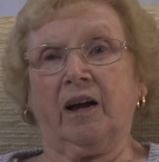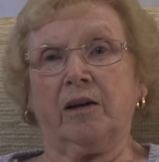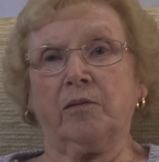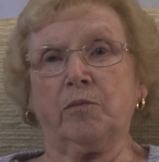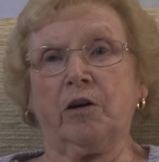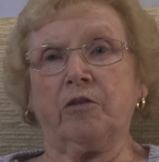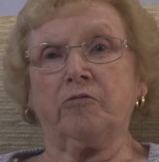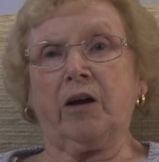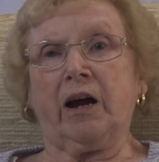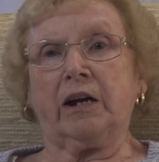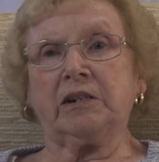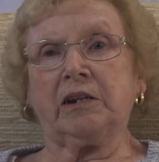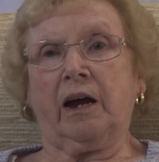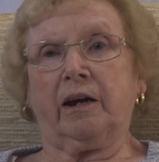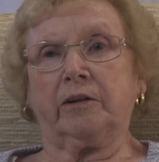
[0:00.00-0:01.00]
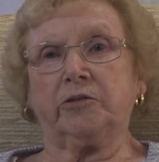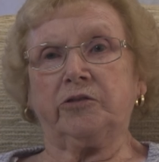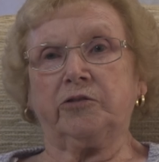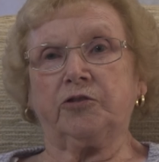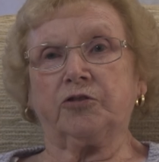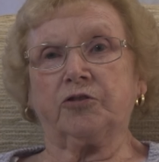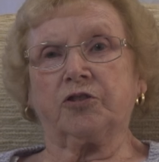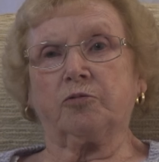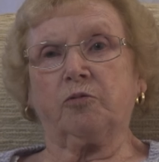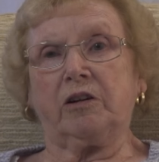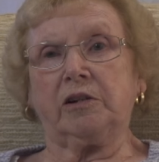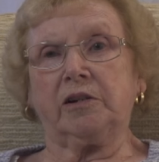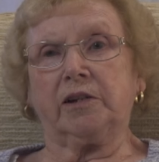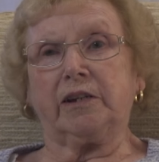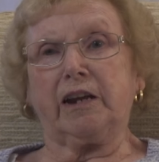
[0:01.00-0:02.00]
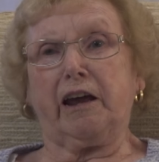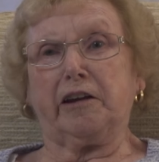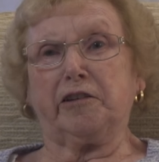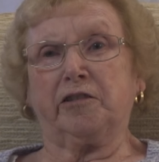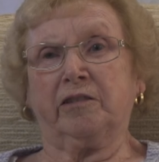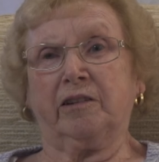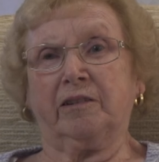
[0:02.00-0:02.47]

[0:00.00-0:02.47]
and my right hand just went dead.